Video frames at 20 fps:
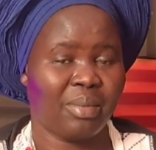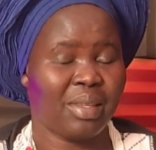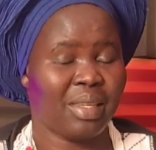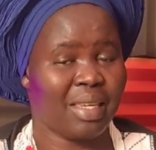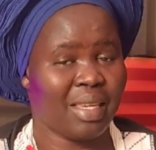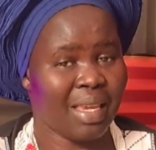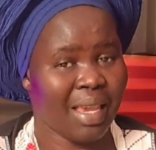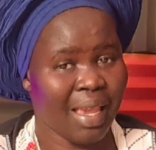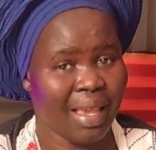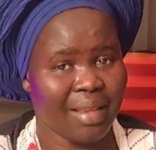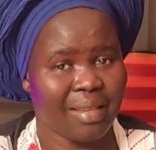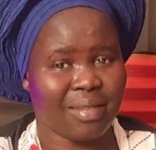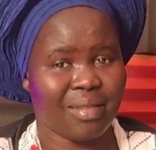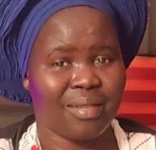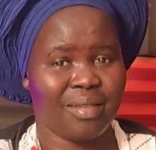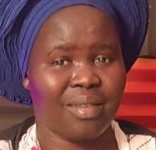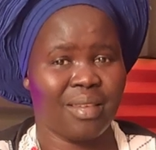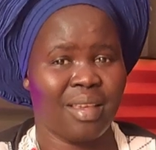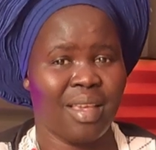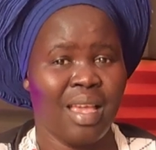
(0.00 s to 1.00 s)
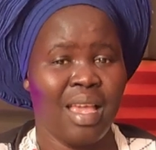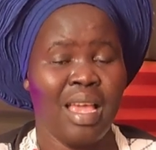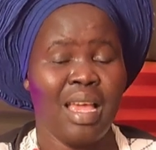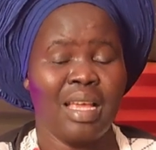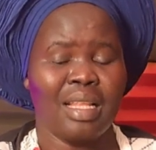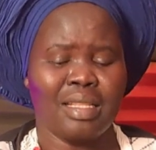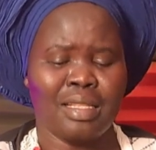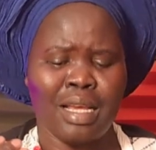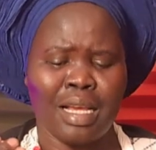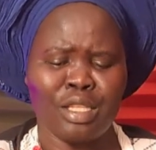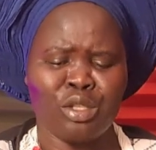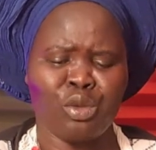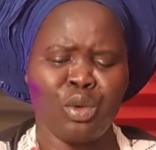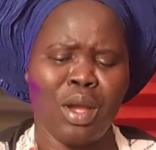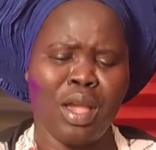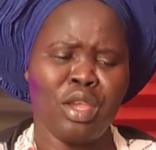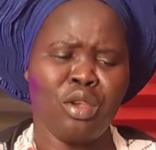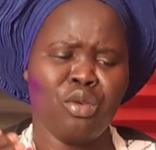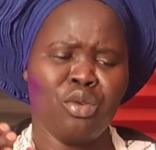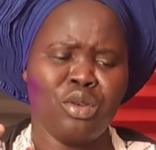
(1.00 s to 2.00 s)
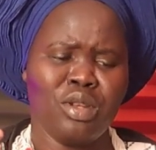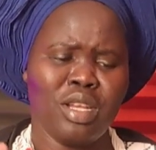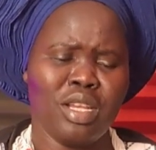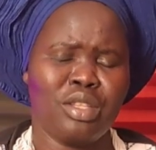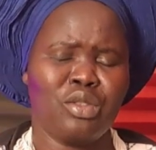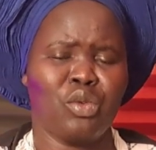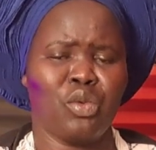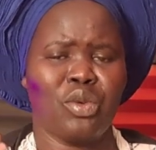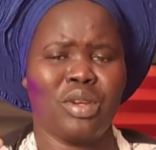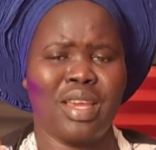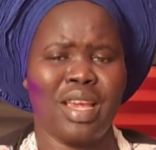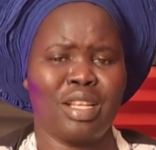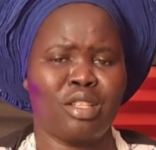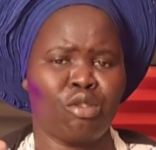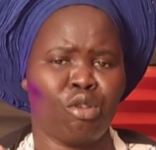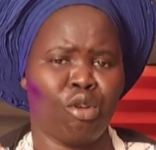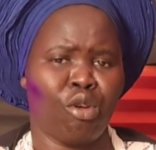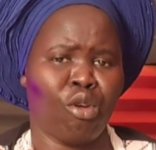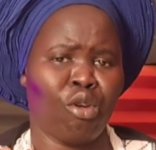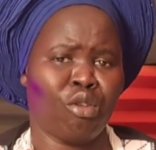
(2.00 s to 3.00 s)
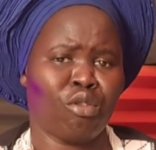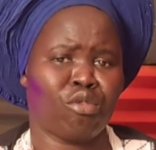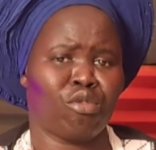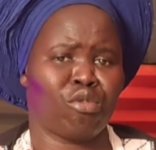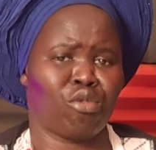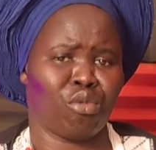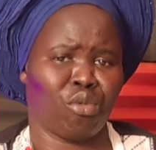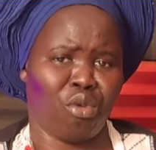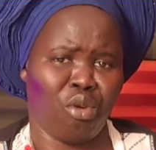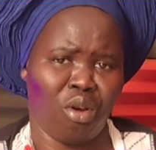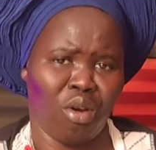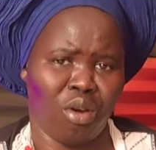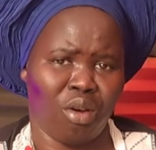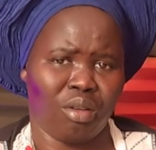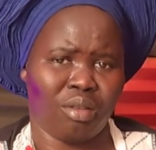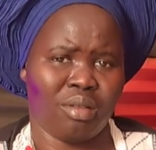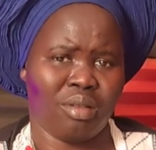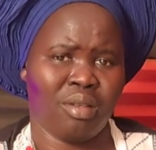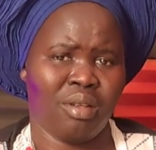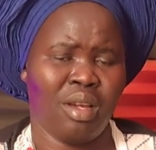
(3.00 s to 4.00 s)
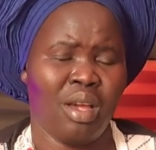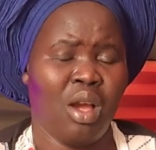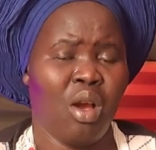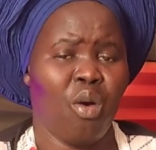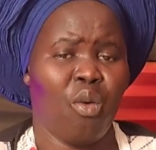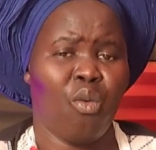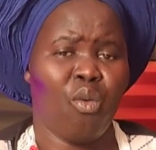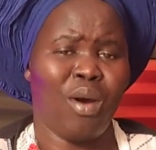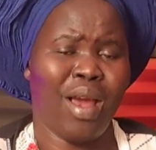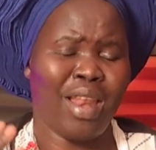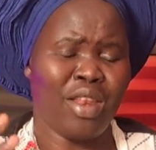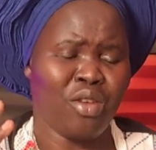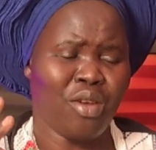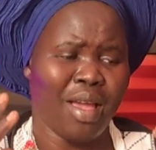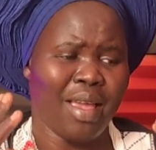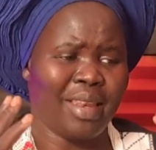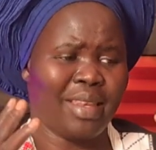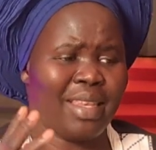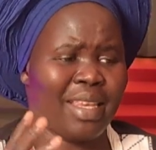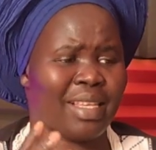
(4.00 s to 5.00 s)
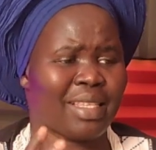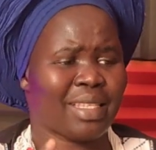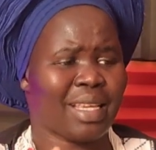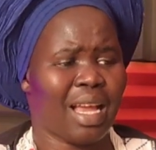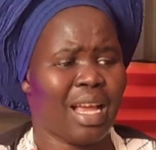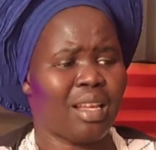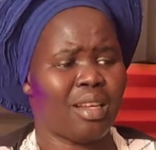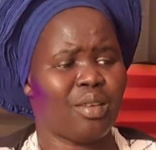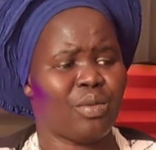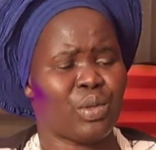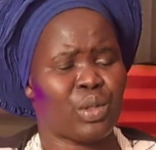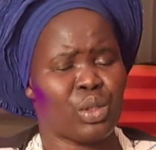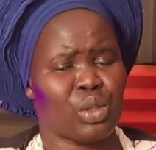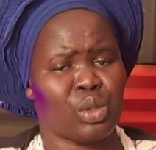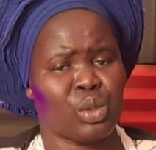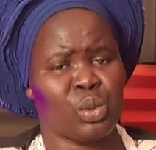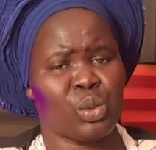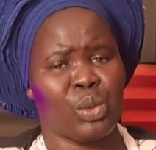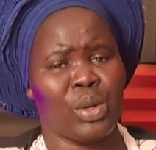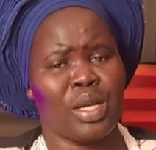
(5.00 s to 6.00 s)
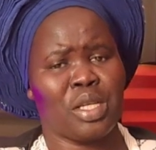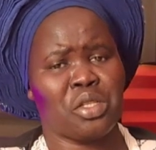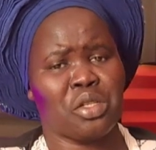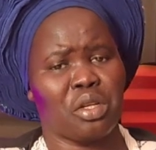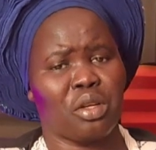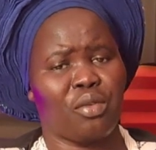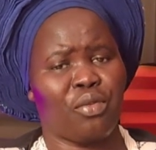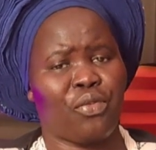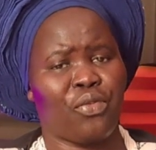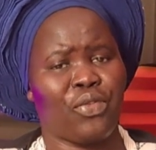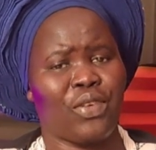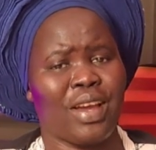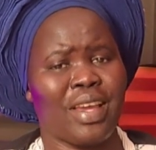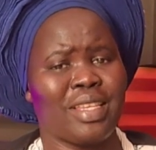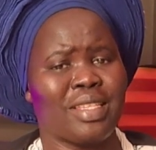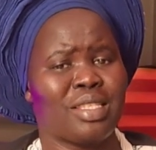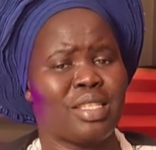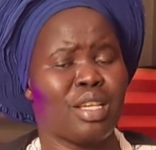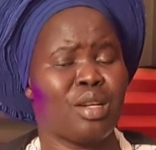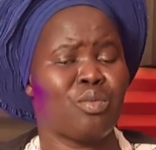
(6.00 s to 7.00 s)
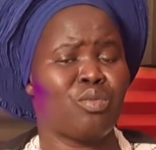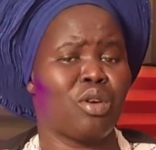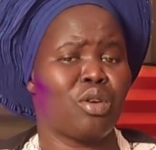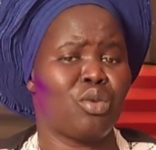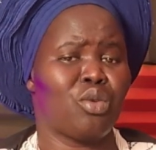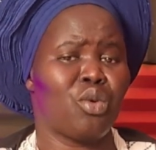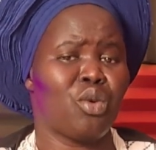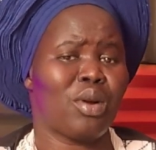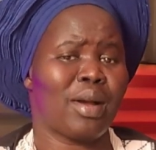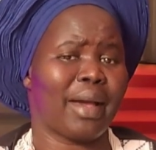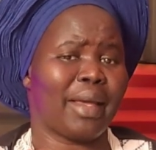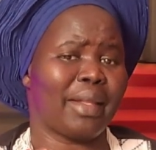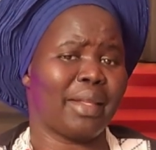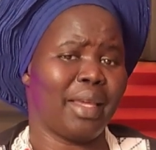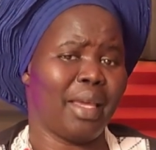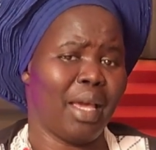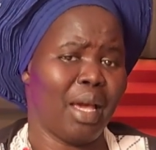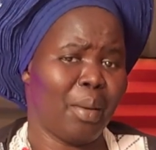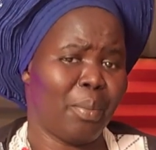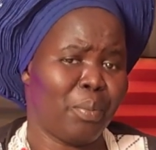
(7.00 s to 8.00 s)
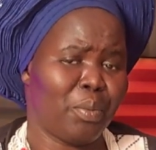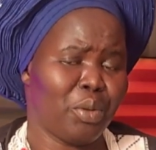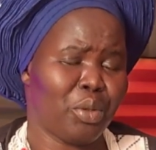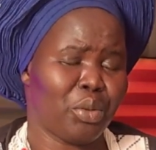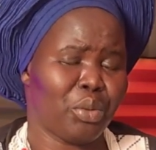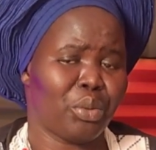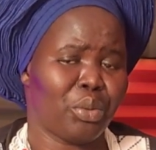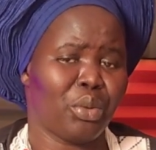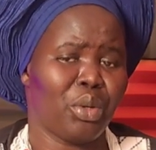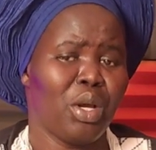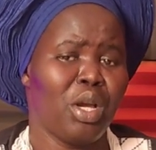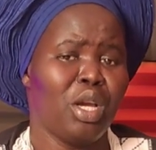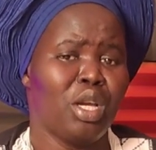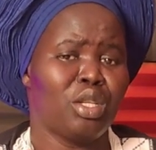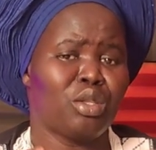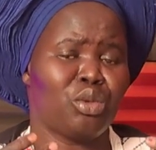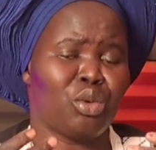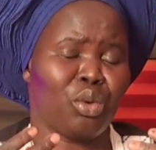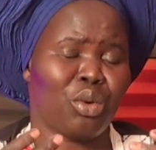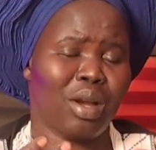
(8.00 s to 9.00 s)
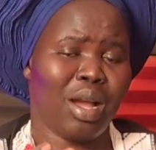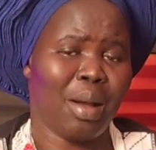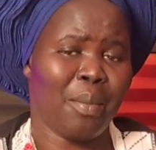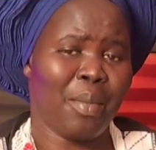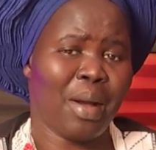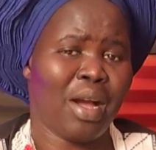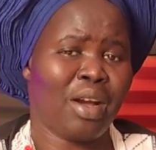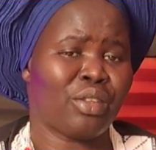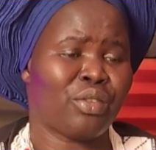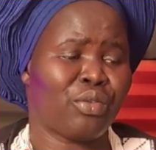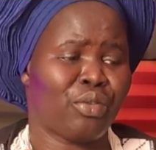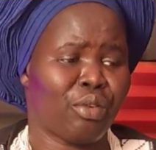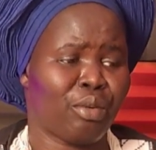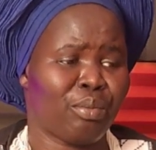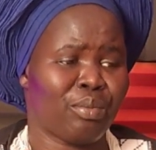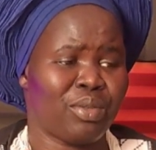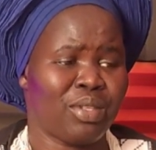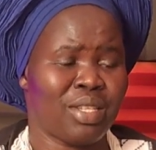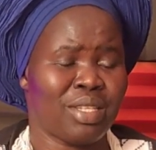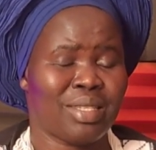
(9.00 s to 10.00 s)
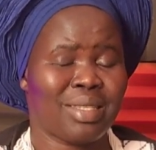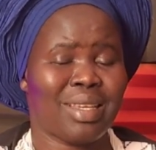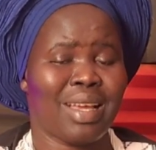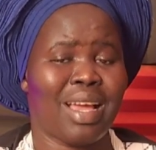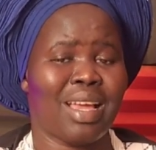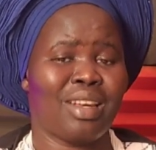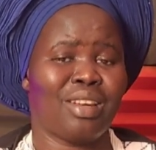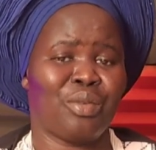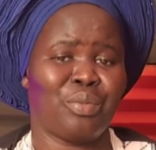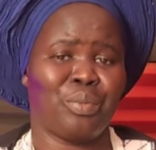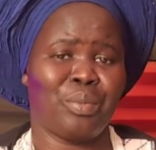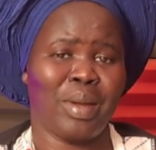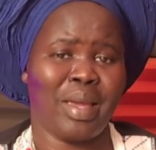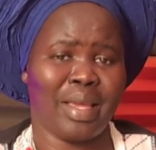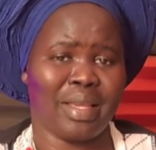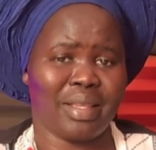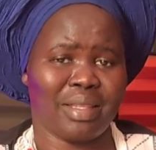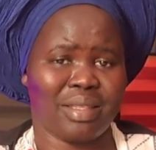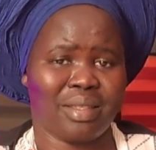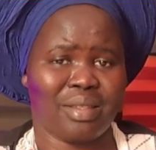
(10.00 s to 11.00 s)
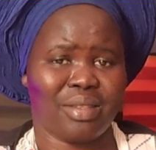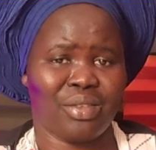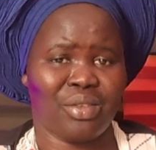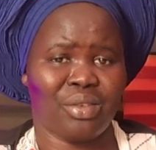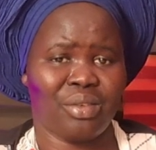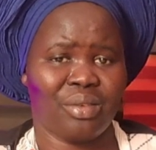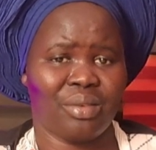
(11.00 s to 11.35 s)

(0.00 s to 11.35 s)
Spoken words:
Yes, that's why you need to get close to God. When you're in this kind of situation, find someone who can help you to come out from this kind of mess.